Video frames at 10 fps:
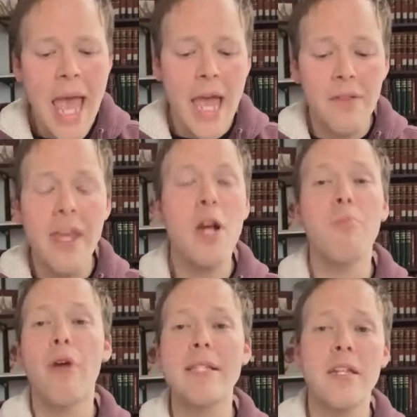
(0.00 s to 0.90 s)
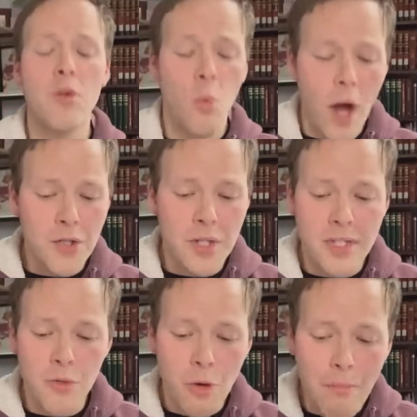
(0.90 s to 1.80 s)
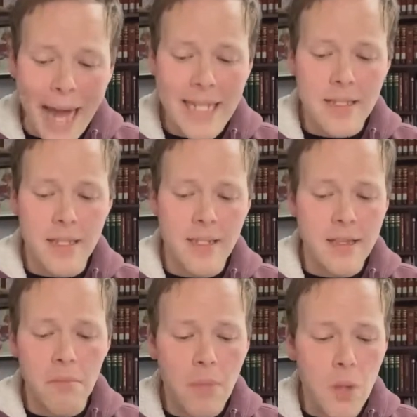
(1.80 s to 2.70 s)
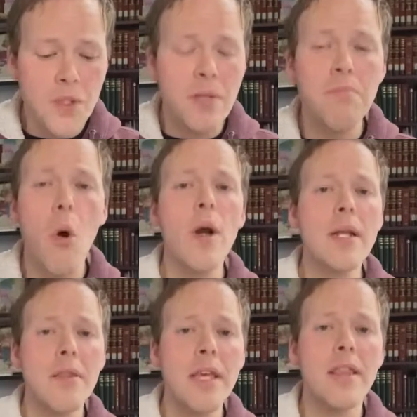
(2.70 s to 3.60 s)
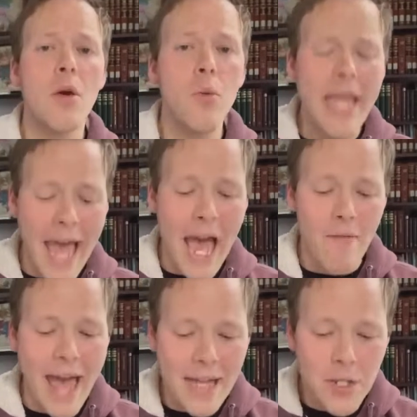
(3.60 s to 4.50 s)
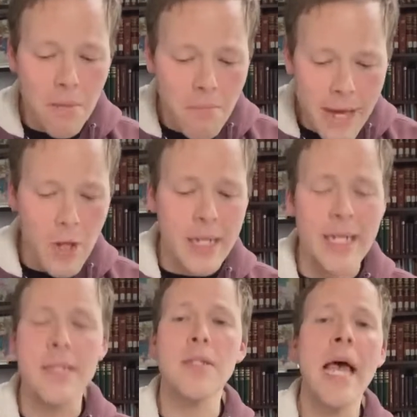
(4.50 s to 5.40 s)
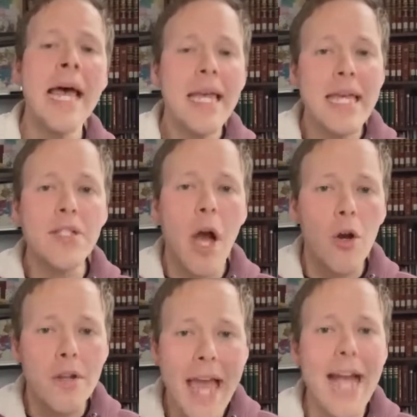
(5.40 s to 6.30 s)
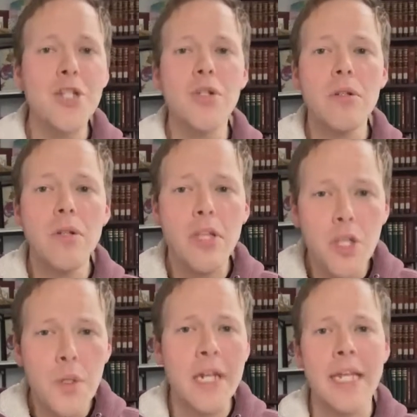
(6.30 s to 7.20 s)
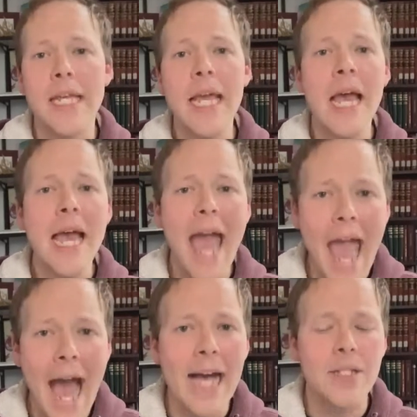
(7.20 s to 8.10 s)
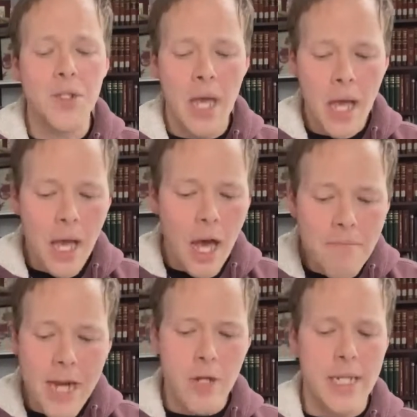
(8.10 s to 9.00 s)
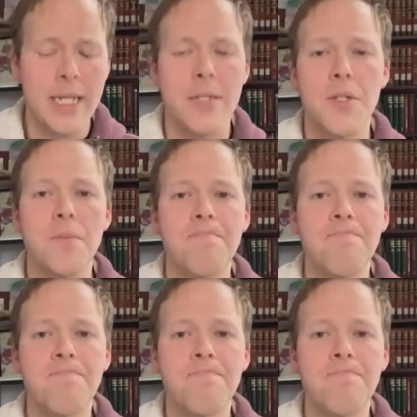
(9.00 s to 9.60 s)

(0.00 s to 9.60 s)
And there, President Washington reminds us that the most important thing that we have as Americans is our national unity as Americans.